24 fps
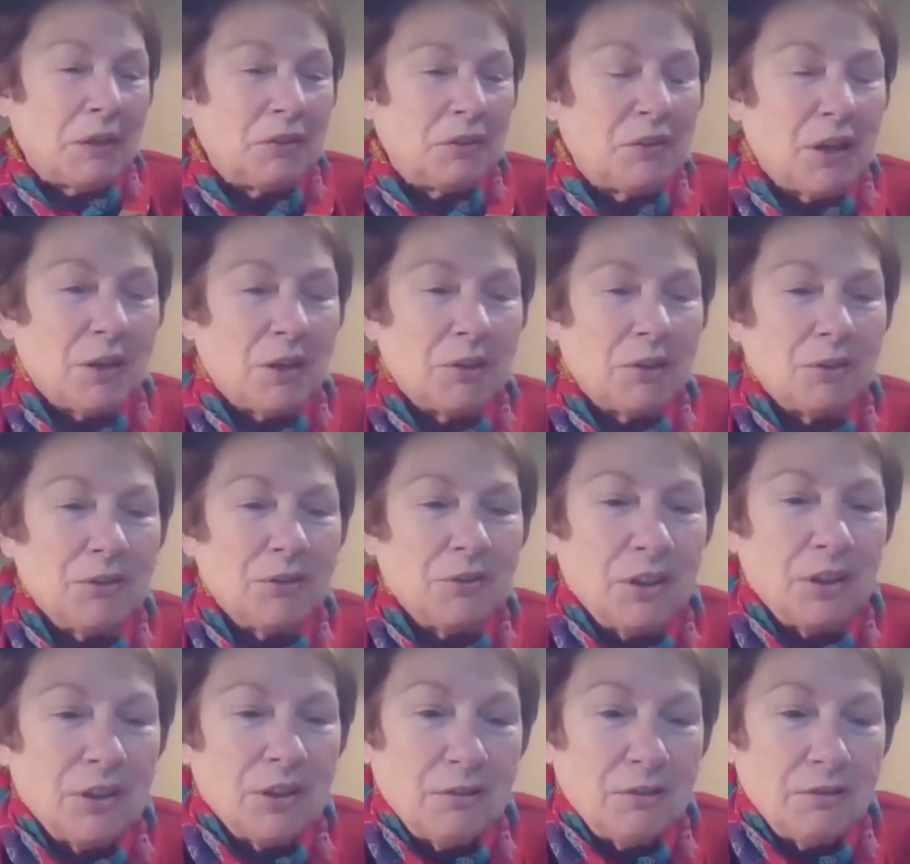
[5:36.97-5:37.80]
that
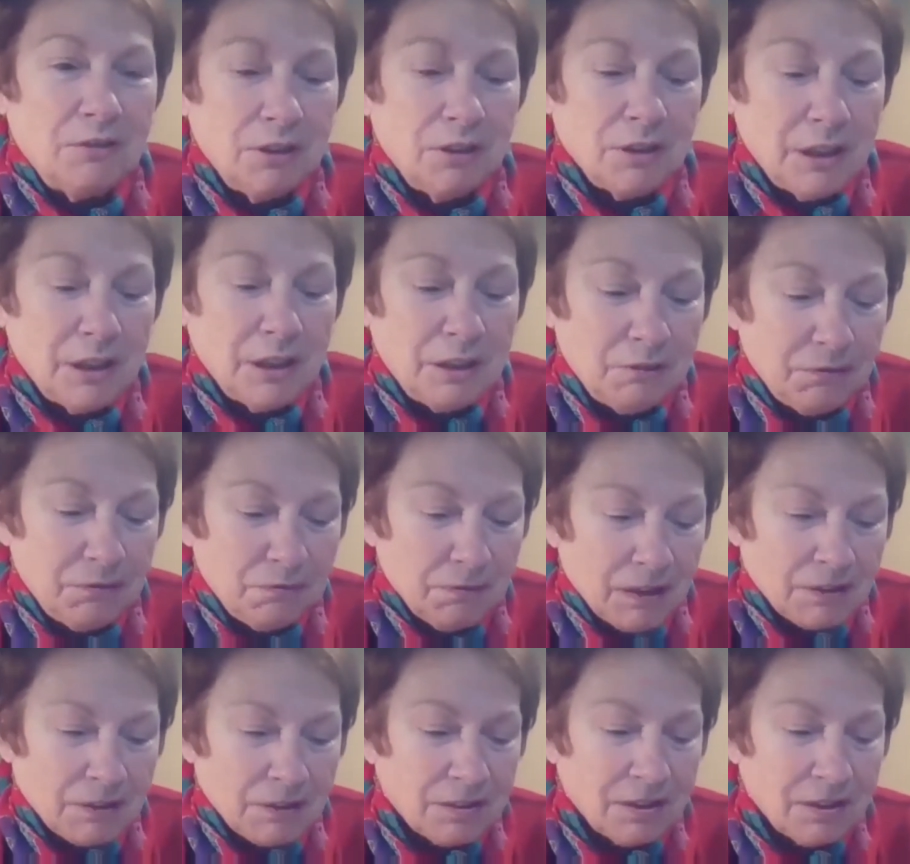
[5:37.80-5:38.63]
sounds really
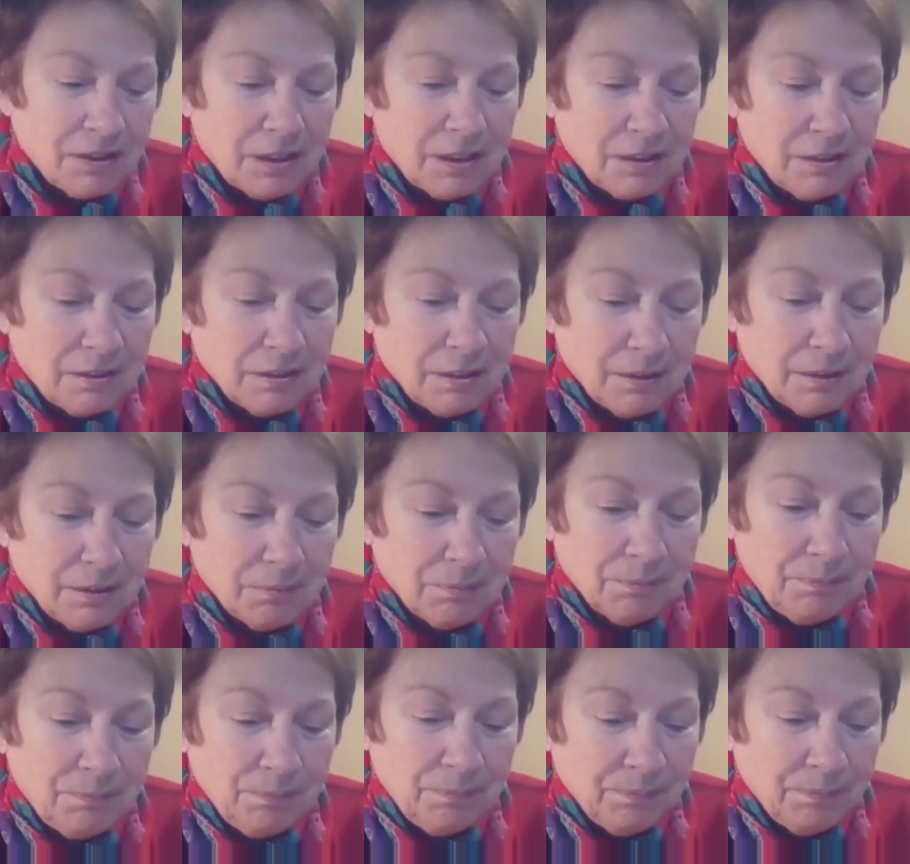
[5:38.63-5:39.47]
fascinating.
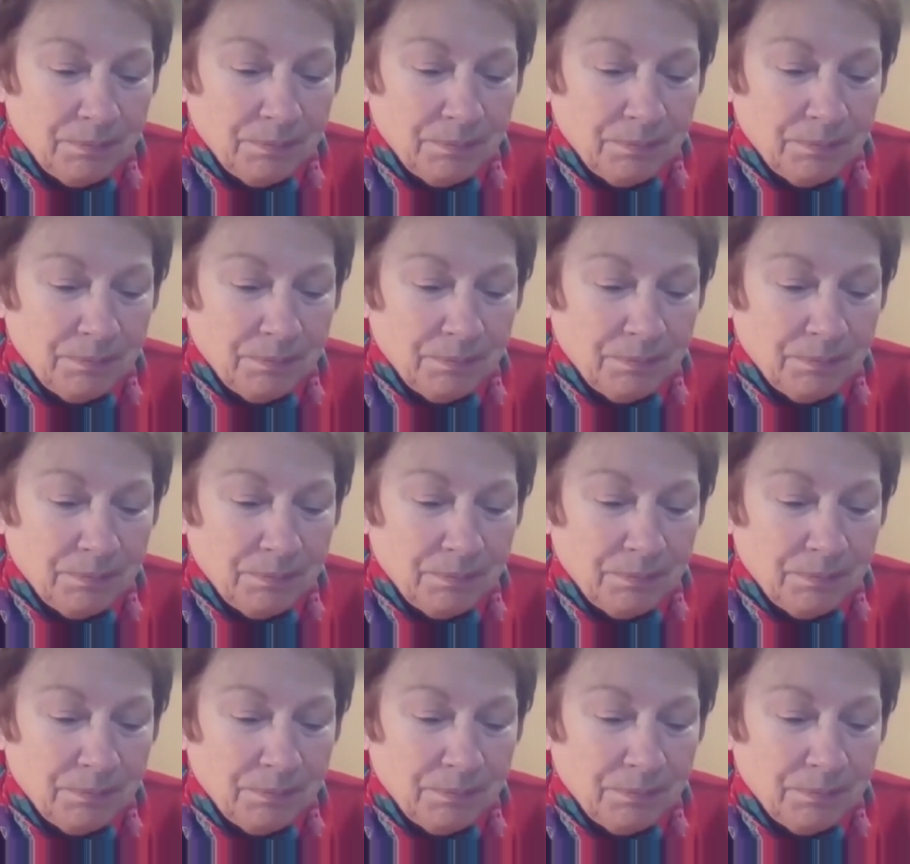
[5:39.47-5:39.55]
